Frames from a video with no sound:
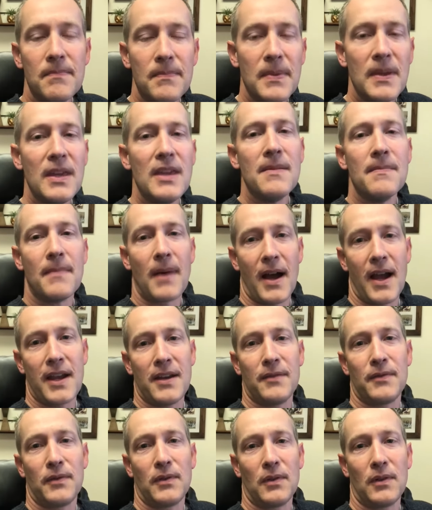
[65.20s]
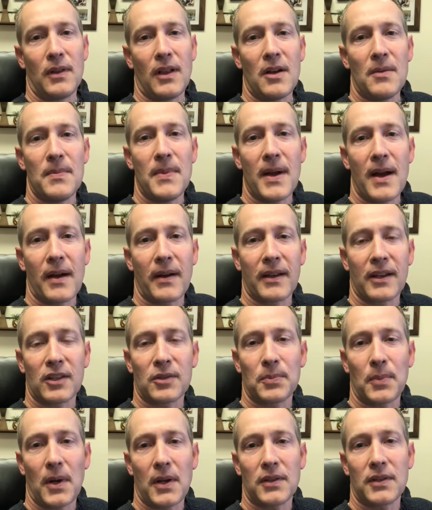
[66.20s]
be mindful about
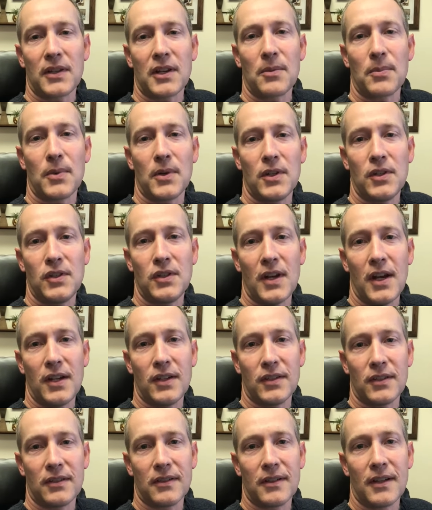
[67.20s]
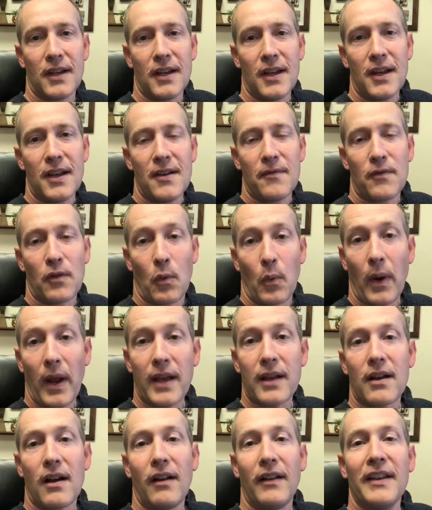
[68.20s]
expressing appreciation for what I
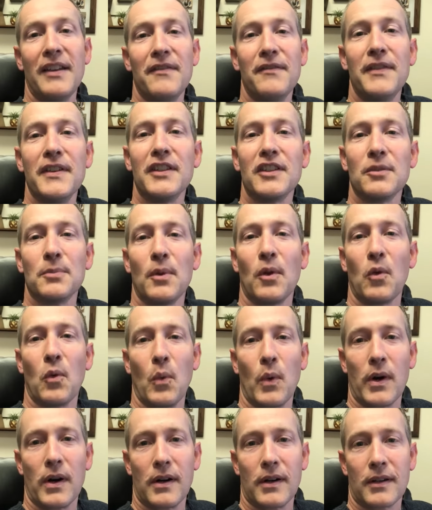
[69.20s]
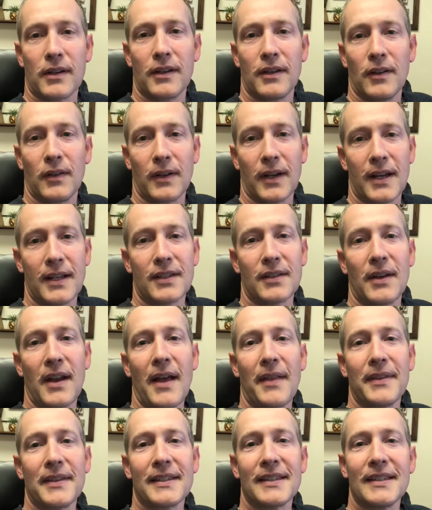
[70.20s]
call invisible work. Okay, so
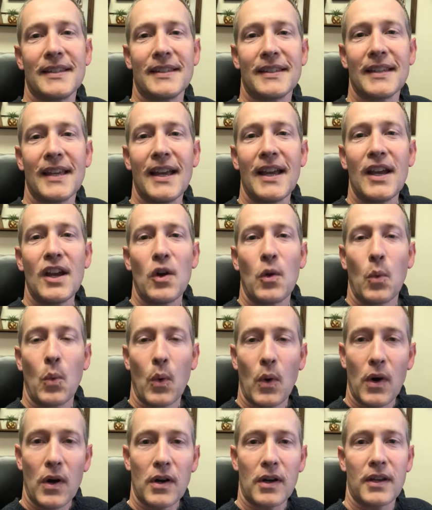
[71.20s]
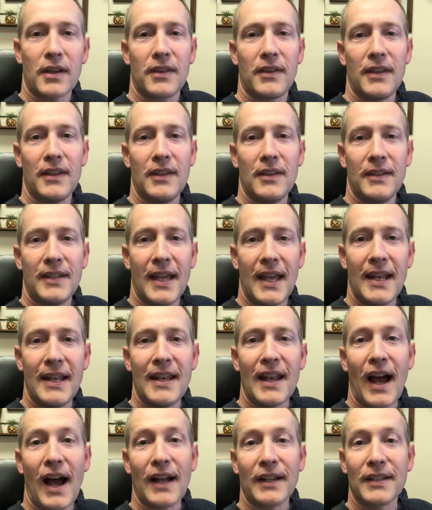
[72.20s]
now this is work that you tend
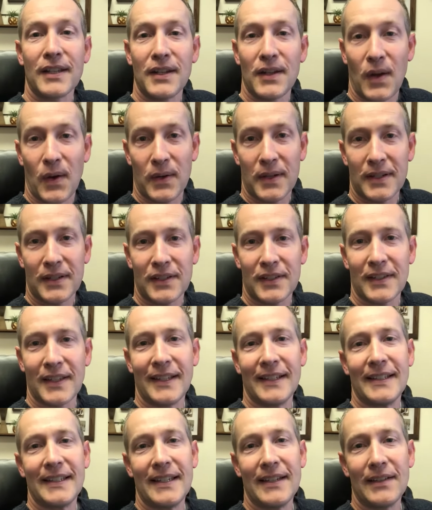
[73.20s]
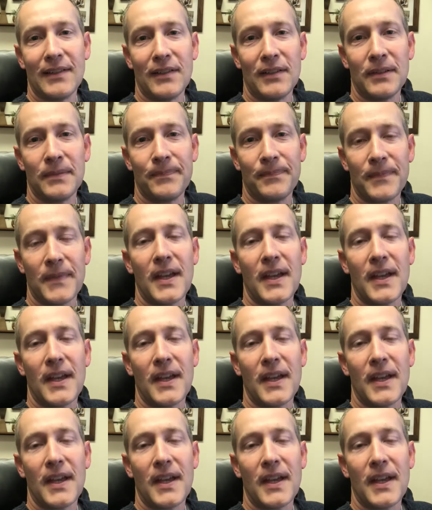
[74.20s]
not to notice until